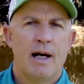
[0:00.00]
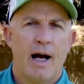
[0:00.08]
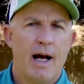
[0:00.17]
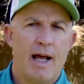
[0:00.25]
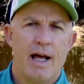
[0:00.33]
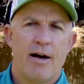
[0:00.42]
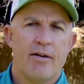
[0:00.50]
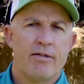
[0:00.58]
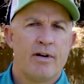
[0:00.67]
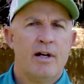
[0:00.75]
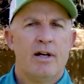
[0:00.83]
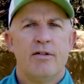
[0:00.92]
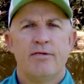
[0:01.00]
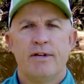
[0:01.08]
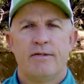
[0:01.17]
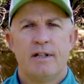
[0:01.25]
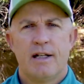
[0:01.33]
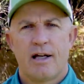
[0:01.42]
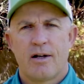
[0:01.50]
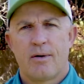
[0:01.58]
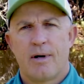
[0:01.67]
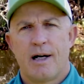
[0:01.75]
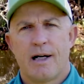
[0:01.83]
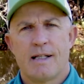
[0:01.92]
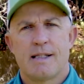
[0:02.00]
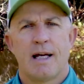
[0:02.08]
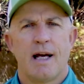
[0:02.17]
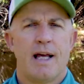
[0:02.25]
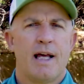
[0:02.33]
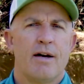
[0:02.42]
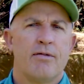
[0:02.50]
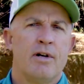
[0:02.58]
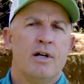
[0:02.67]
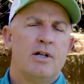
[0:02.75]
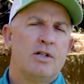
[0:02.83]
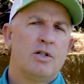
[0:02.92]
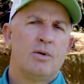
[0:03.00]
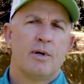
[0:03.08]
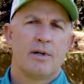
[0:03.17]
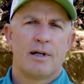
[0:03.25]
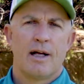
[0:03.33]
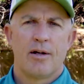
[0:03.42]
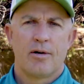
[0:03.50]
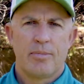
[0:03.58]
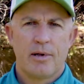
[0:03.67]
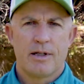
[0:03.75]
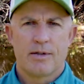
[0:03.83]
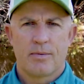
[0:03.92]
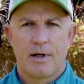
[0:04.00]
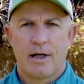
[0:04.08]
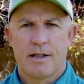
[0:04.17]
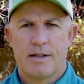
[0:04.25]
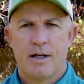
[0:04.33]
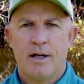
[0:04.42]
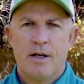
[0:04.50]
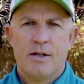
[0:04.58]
I have $50 rods. I have $200 plus rods.